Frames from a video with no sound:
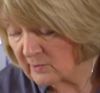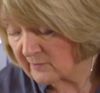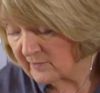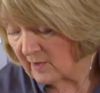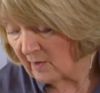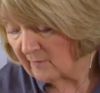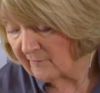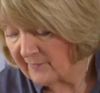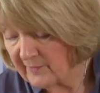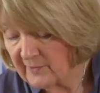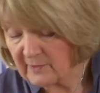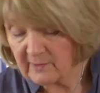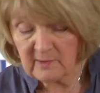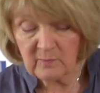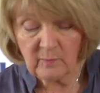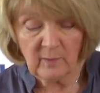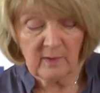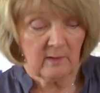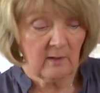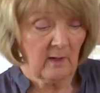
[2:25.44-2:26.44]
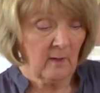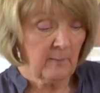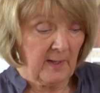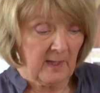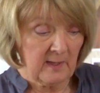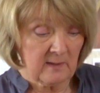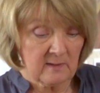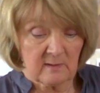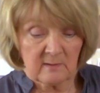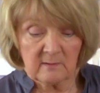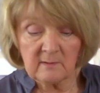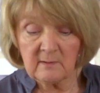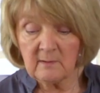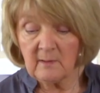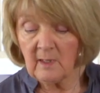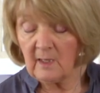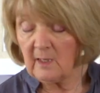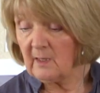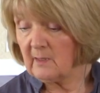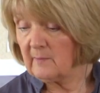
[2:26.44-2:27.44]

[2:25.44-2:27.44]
of confident with a pencil,